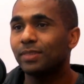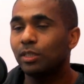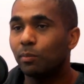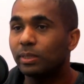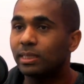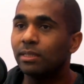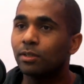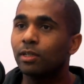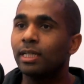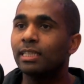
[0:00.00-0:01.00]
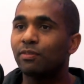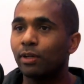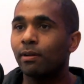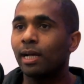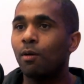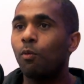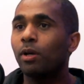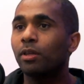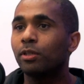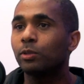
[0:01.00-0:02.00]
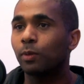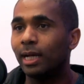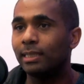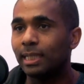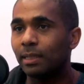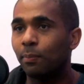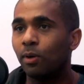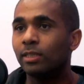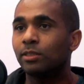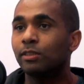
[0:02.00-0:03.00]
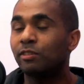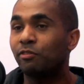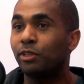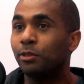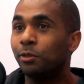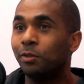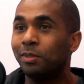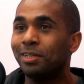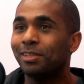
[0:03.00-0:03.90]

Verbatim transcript: you know, machine learning is figuring out what are those right data points, those few